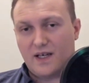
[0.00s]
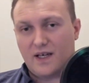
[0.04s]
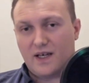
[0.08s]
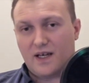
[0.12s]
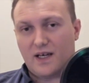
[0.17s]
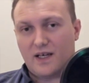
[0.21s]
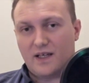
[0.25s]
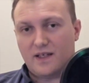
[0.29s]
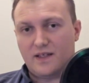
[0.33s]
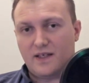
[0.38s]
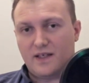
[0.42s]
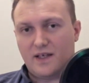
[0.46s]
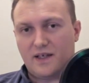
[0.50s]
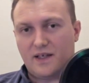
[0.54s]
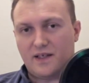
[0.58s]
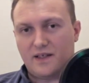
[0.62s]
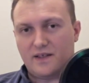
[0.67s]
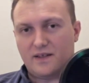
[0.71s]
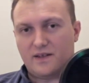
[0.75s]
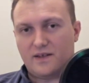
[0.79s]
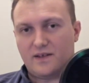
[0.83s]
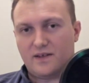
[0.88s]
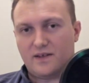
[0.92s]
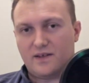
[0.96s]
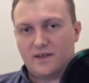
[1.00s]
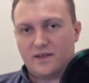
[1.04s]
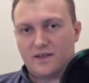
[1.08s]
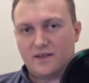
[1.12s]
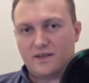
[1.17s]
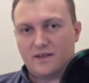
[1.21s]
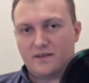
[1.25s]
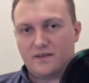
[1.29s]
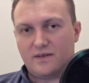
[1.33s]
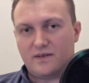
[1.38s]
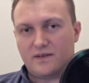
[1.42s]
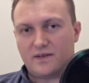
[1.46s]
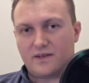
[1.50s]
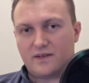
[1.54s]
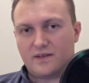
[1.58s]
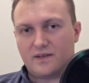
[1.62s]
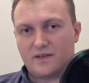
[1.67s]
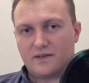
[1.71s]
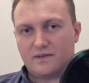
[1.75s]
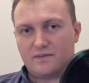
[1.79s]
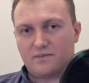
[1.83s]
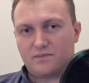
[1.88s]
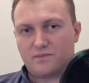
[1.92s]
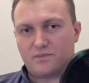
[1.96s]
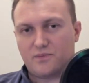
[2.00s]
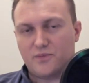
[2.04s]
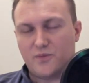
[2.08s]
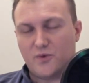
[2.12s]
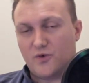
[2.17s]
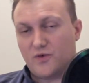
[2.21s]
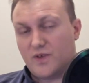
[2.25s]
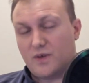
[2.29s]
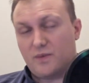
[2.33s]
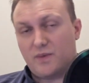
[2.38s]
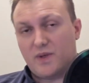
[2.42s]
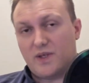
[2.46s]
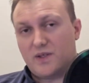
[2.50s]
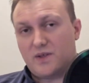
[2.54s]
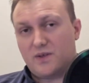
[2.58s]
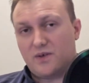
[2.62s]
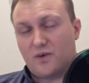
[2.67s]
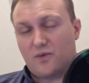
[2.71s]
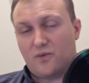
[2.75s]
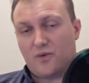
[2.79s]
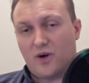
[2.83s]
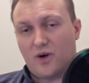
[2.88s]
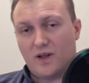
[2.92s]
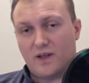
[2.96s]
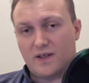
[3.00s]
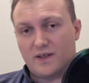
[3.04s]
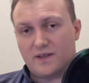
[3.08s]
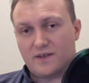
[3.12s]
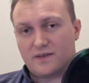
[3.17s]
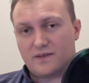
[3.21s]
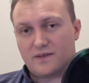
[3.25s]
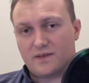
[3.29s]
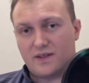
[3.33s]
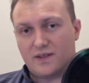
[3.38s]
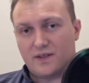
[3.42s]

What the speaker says: and then move them into a wallet,